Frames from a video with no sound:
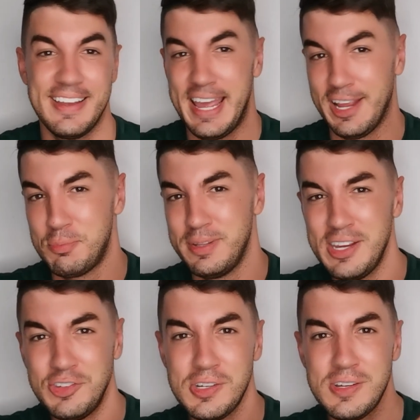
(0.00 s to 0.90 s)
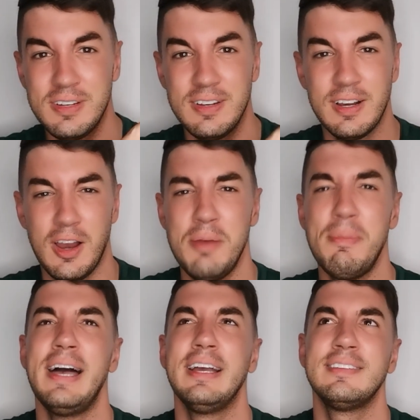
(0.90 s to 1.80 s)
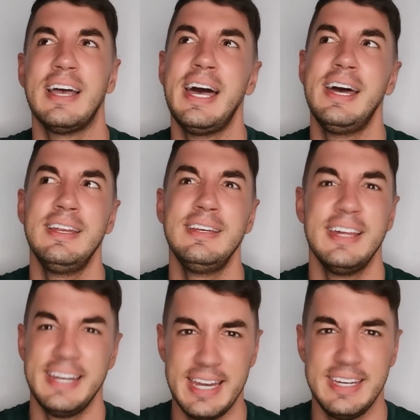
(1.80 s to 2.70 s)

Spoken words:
an exposition, climax, and an